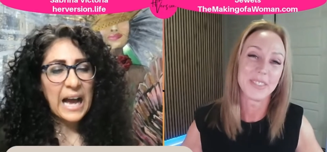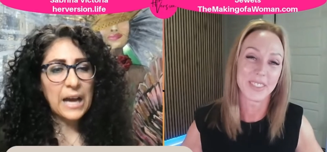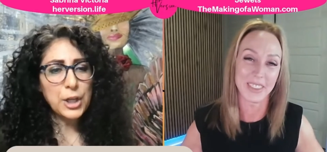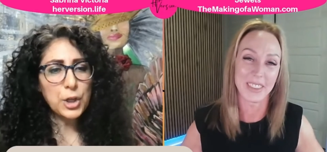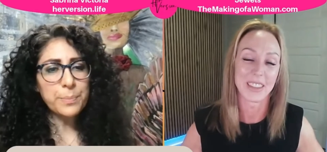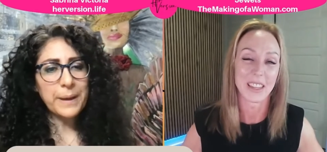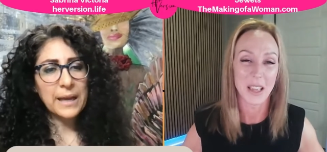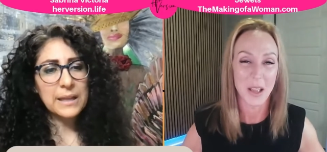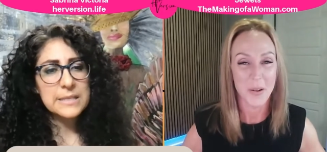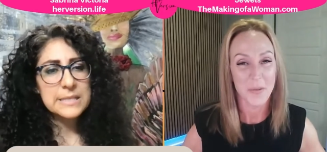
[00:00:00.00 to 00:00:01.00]
Speaker 1: how do you
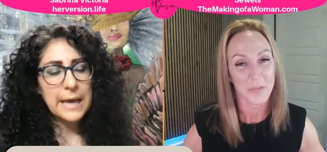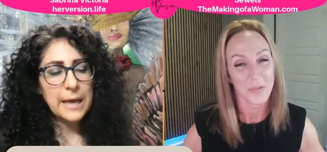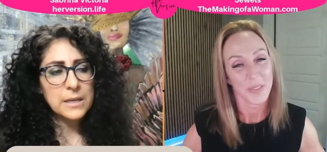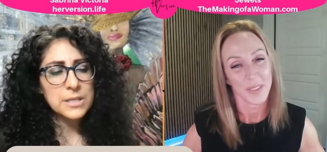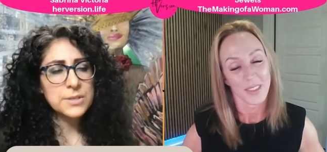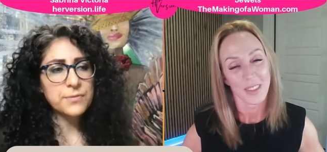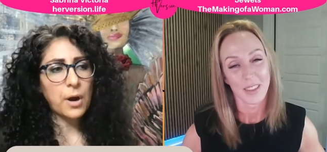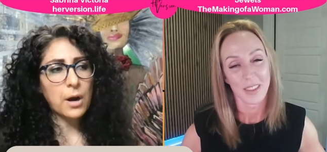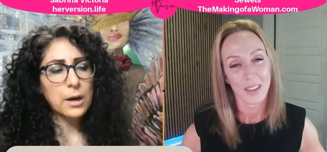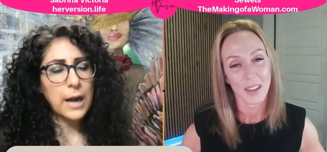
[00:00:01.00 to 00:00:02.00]
balance that as
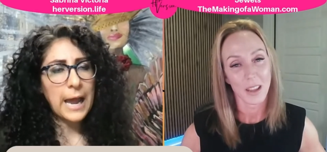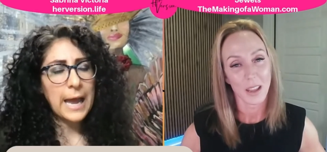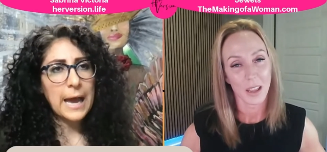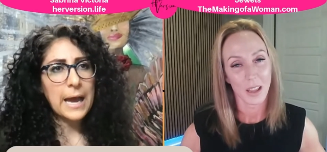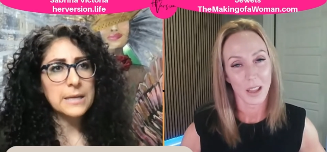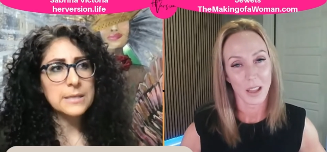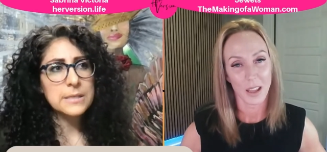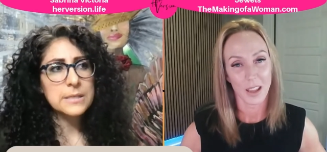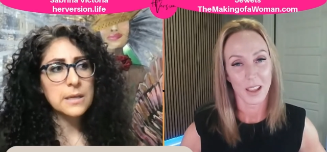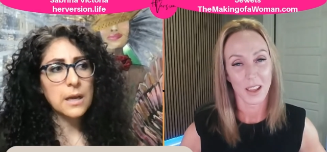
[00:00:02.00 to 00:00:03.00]
far
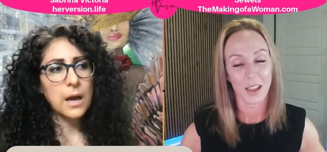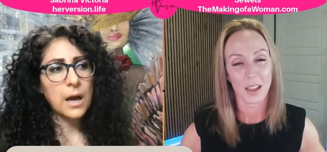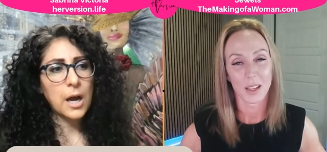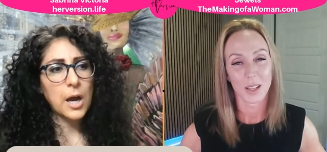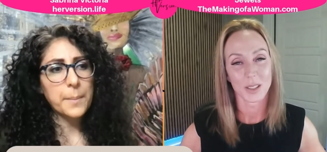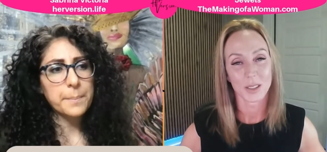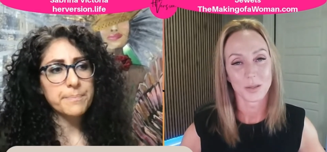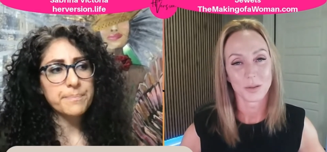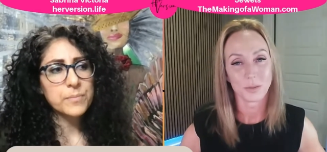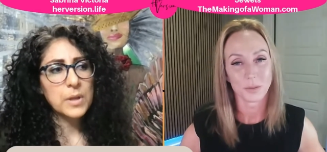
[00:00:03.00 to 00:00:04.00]
as um
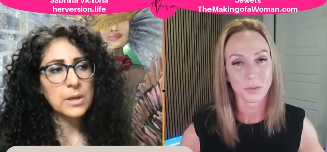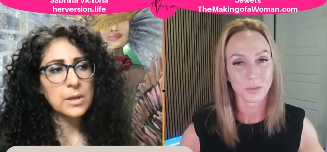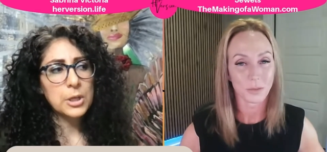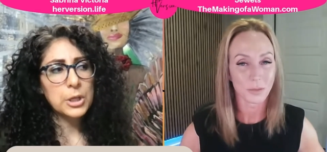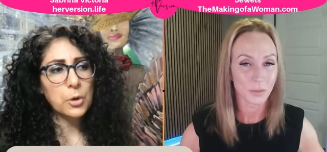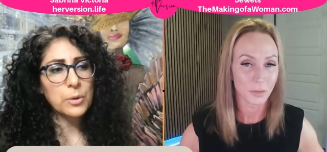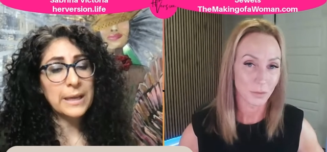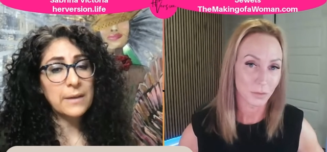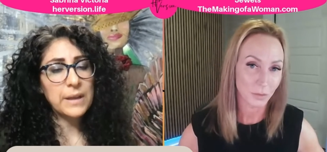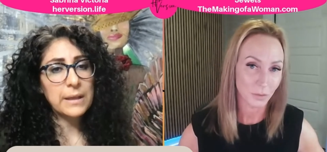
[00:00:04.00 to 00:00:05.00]
you know
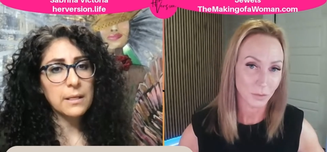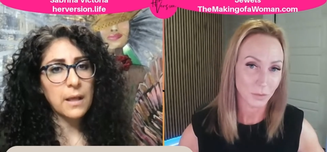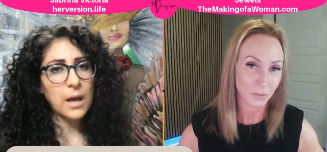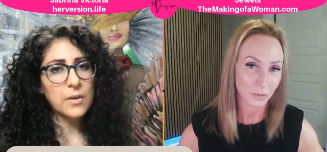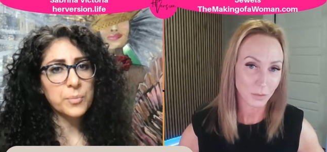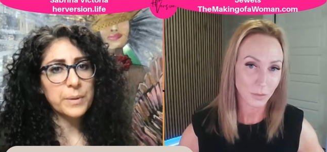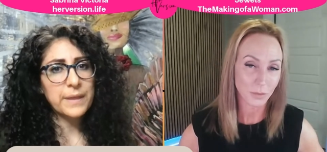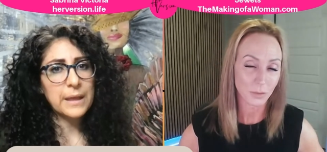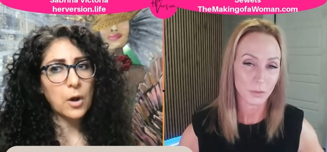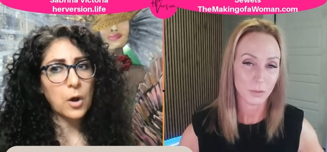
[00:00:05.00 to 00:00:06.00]
giving love but
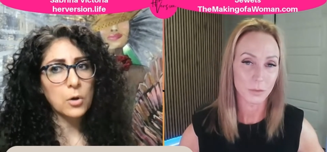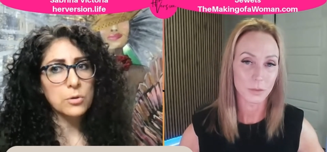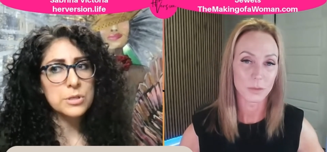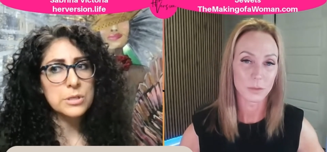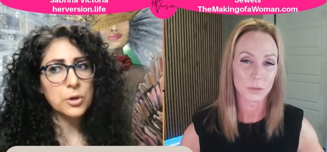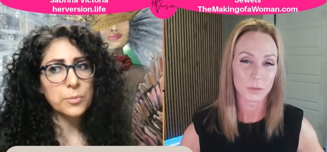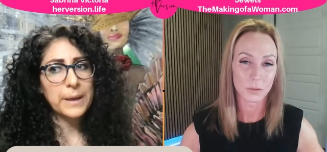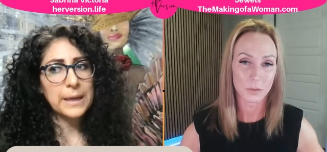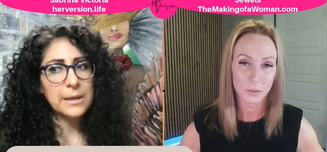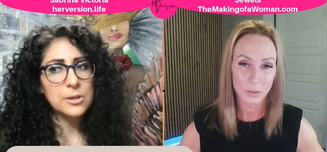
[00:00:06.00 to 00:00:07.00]
then also
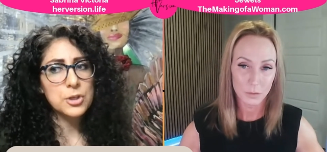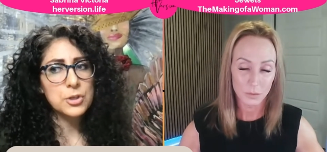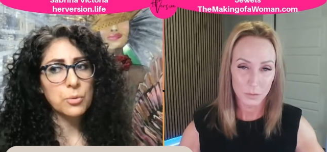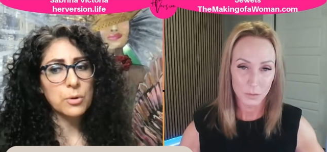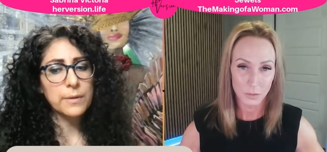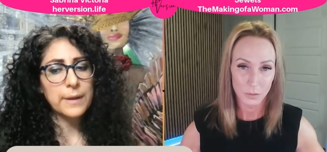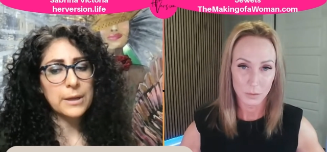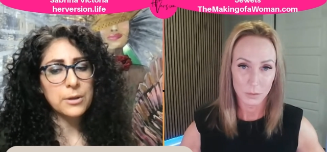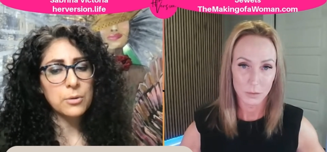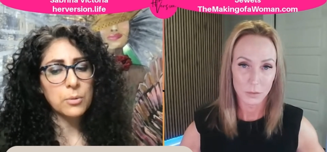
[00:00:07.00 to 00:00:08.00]
making sure that
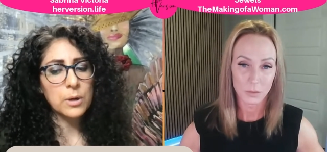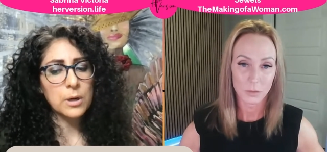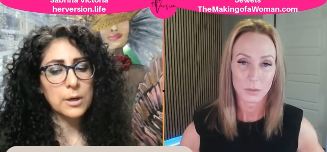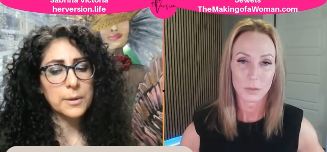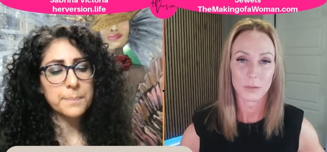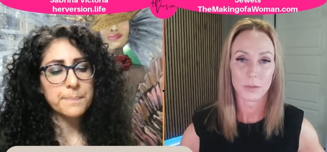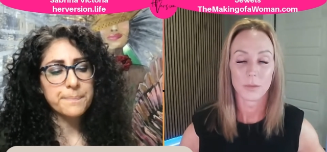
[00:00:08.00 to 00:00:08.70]
you're